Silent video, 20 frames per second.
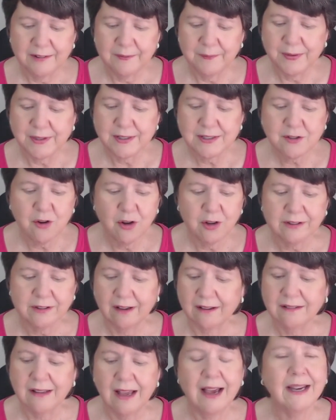It's called
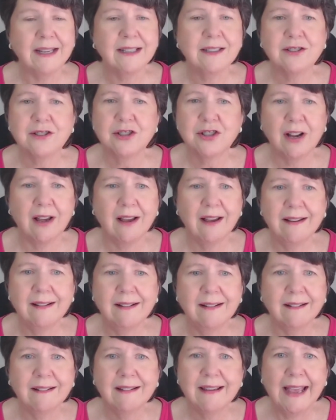Align to Shine
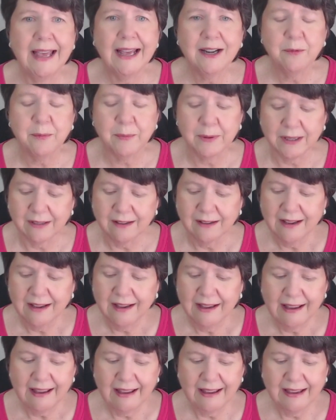Academy.
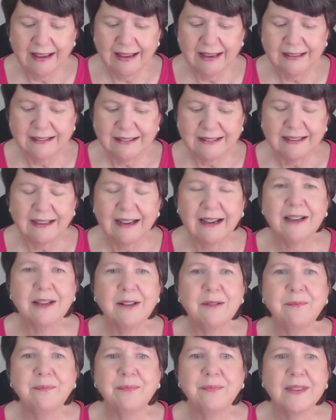And
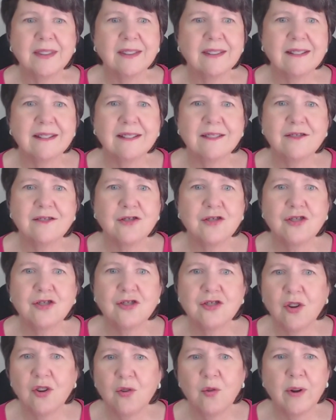I'm
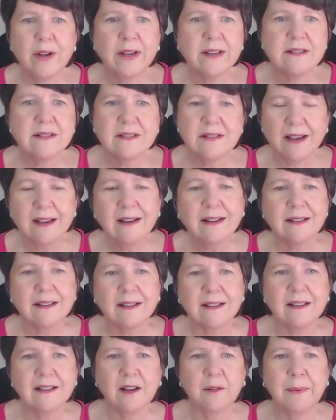so
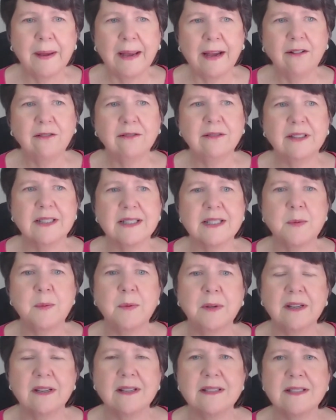excited about this
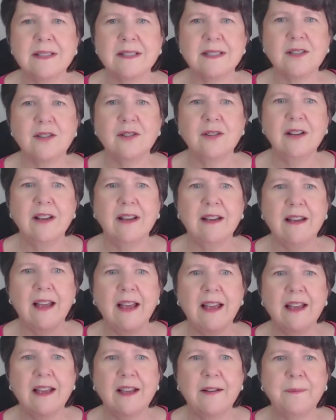because it's going to
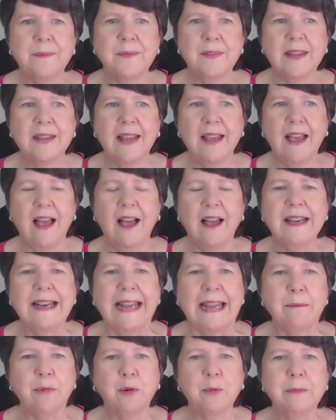
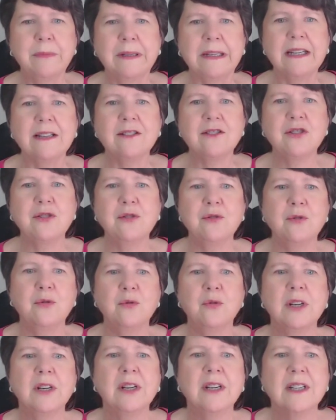enable me to
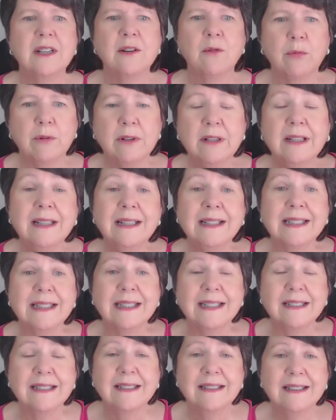
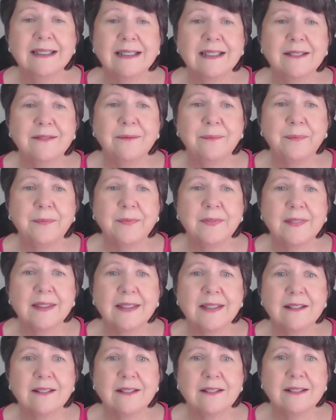really
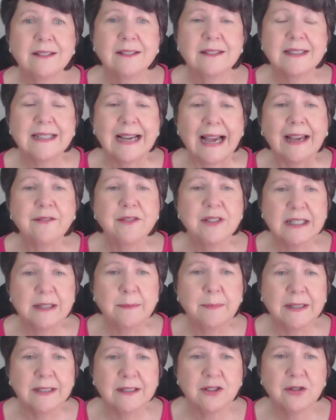dive deep
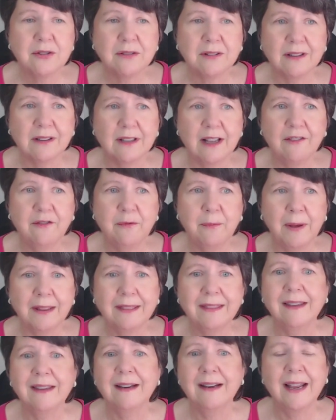into the love
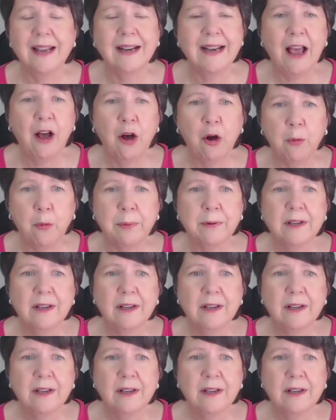method and help,